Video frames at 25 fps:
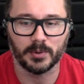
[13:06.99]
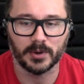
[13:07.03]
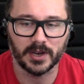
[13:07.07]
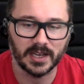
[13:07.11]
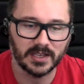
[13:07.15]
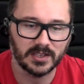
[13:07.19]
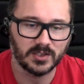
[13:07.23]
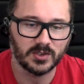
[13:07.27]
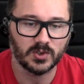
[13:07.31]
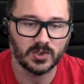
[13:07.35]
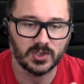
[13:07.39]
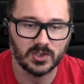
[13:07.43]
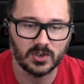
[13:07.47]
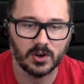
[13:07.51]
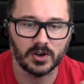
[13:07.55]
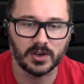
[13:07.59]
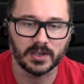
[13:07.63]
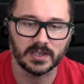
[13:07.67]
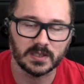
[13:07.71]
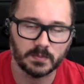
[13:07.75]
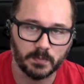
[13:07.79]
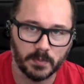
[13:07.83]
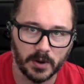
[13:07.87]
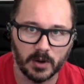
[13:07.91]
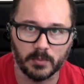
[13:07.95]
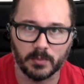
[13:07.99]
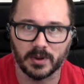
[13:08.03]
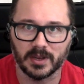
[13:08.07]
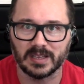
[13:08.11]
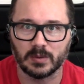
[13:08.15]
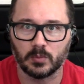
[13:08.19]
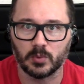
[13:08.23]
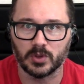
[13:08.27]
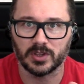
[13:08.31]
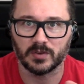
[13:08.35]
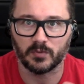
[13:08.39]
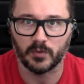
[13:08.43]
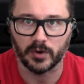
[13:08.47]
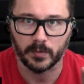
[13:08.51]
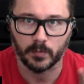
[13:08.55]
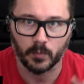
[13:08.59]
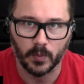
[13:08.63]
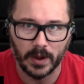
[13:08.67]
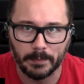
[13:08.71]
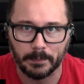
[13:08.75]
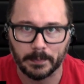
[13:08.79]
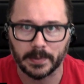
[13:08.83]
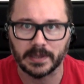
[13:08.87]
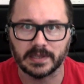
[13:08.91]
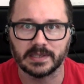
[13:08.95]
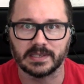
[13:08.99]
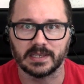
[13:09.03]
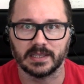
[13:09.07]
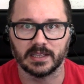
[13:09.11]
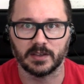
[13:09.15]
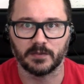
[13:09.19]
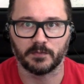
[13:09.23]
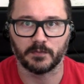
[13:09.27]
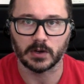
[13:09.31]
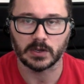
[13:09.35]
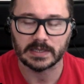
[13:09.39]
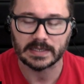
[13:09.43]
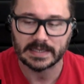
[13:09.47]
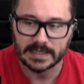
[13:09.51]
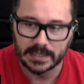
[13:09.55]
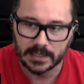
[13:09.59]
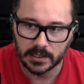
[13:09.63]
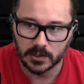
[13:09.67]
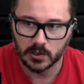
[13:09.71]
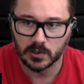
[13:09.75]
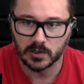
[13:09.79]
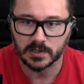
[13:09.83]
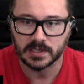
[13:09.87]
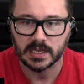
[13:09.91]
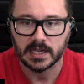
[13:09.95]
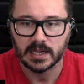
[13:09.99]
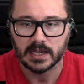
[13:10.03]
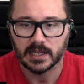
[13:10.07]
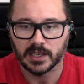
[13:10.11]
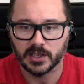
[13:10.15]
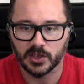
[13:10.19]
but as you start experimenting with different weapons and different skills,